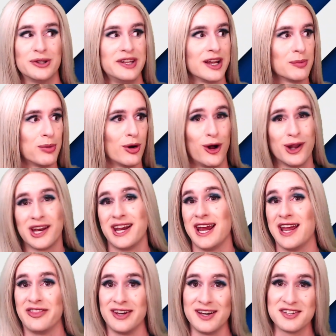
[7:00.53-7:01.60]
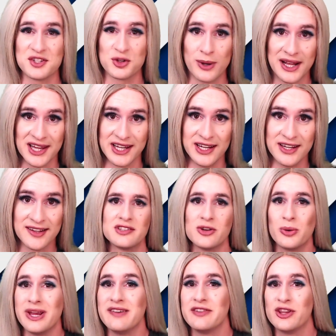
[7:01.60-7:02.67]
Nick Paul, and Anthony Cirelli.
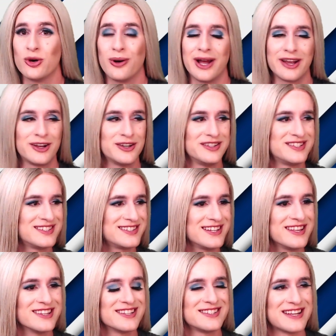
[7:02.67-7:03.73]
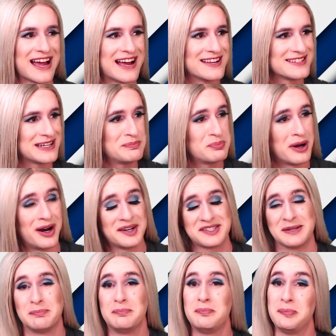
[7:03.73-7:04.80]
So even though I could see this as a
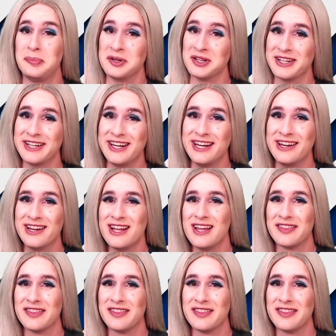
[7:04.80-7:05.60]
possibility